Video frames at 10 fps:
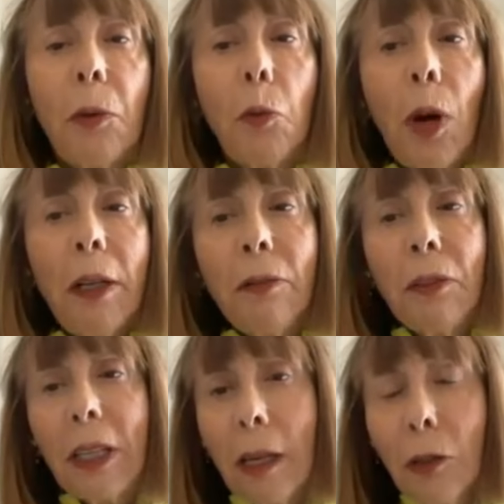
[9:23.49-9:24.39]
But one of
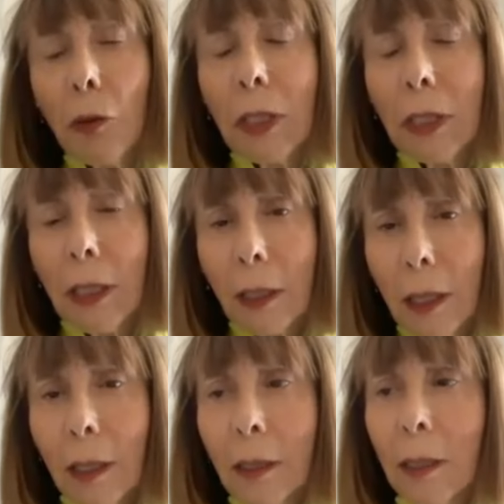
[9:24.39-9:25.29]
the interesting
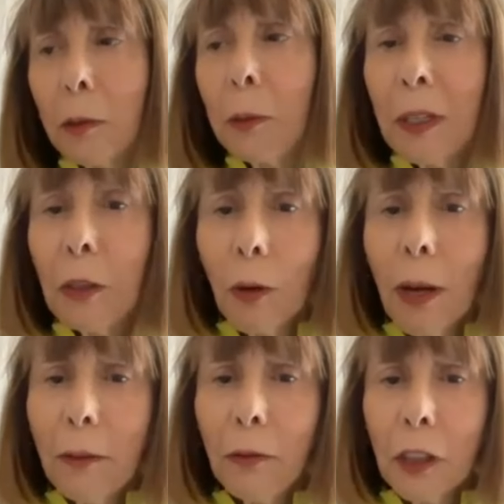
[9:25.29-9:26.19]
things that would be
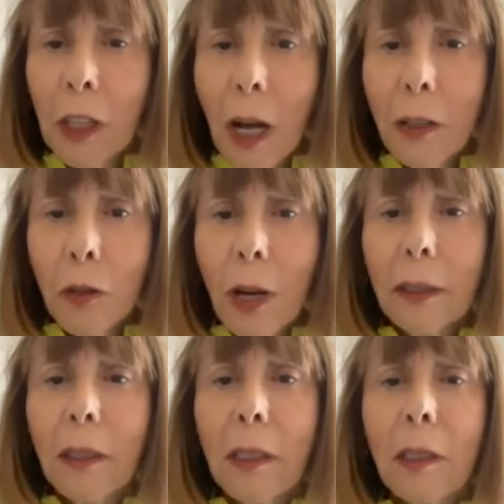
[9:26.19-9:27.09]
great for
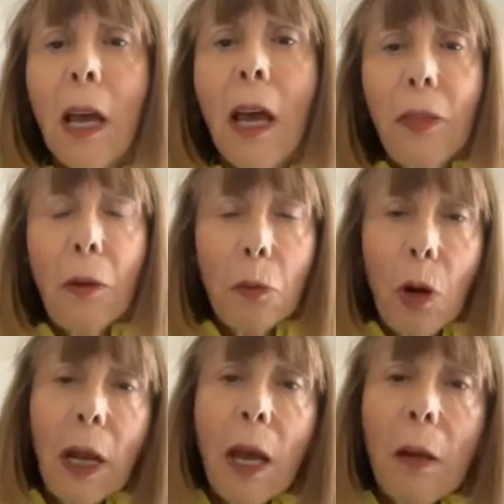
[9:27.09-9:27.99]
contractors that
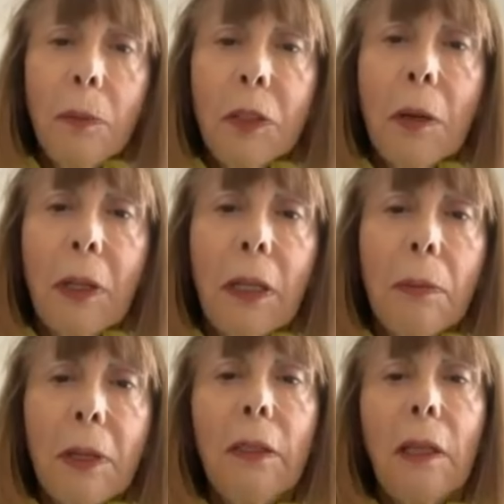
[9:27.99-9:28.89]
want to help somebody
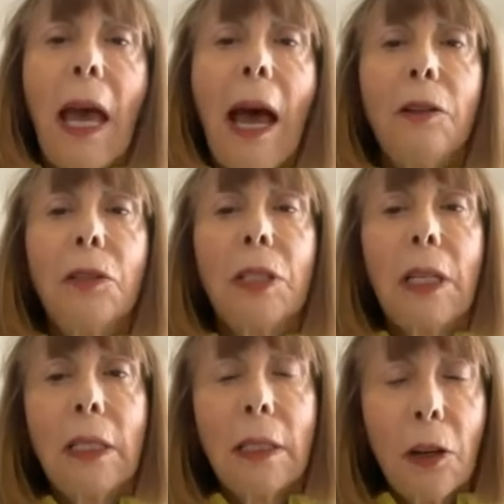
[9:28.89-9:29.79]
build a house
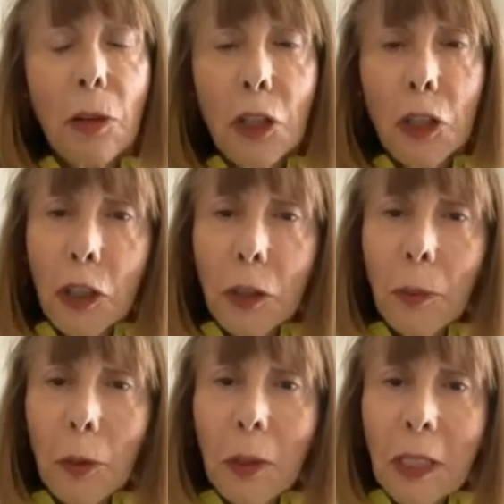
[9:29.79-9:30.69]
is there are certain
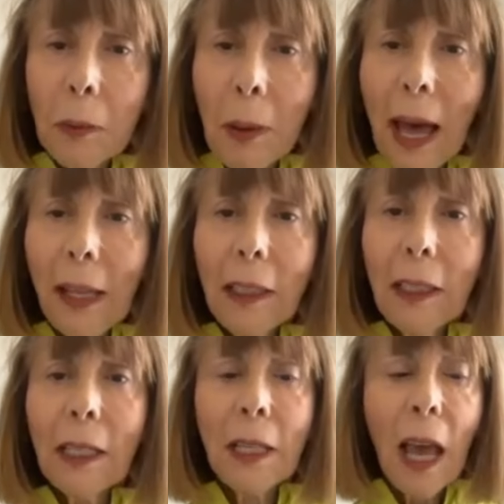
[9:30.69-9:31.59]

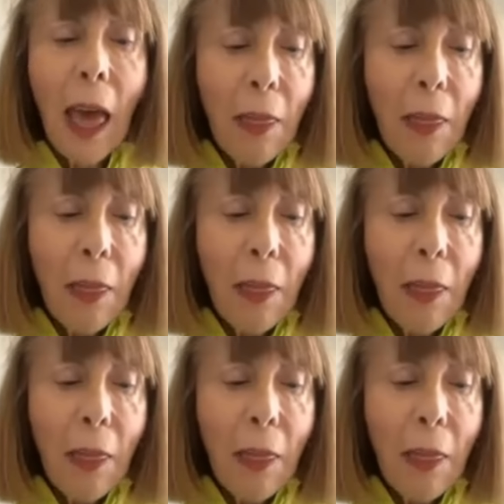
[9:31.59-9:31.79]
municipalities